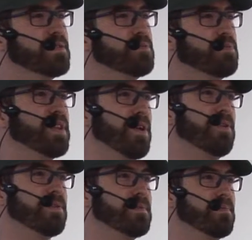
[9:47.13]
So pretty
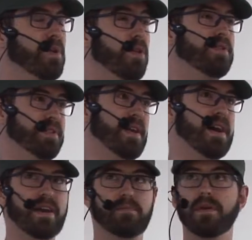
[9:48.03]
old. Older than
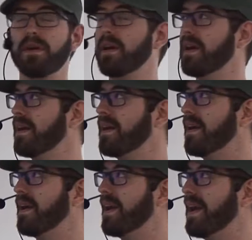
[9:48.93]
I am.
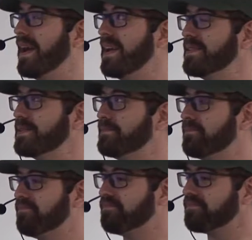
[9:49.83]
And
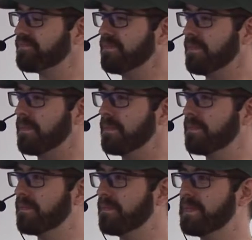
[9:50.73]

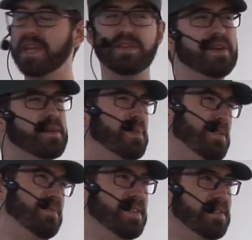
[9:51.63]
they knew
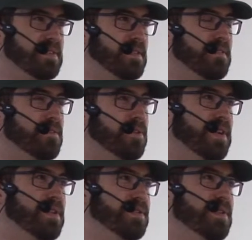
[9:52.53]
about this 40
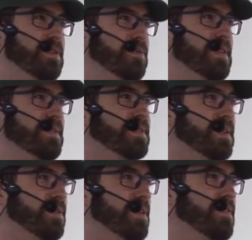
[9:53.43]
years ago, and
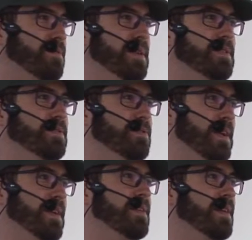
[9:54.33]
still not everyone is
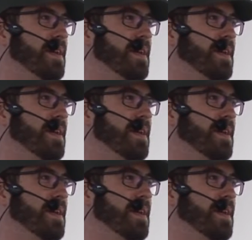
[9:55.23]
doing it.